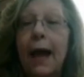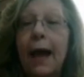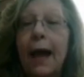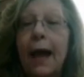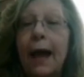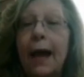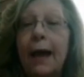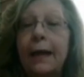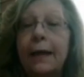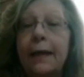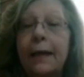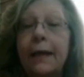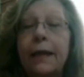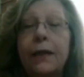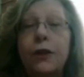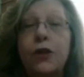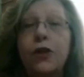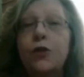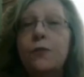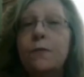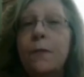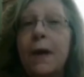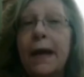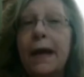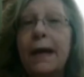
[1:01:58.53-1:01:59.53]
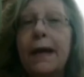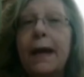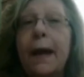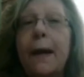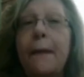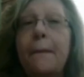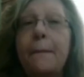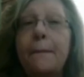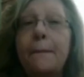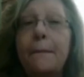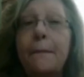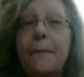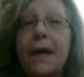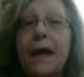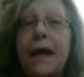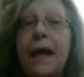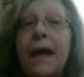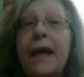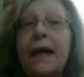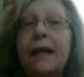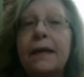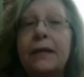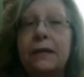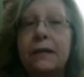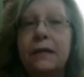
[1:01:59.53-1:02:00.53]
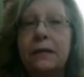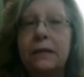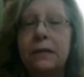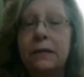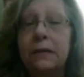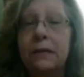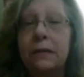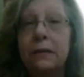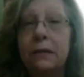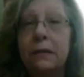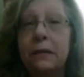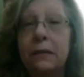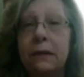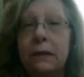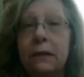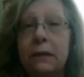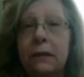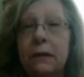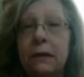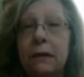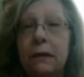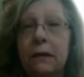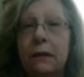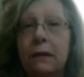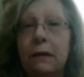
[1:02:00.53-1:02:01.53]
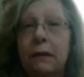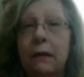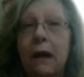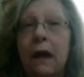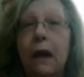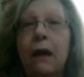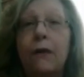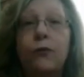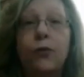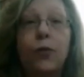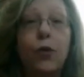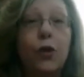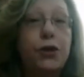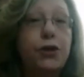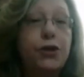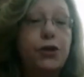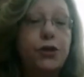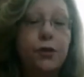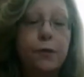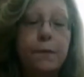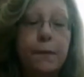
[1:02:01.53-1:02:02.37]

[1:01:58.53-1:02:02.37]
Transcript: And then you make a mess of what you're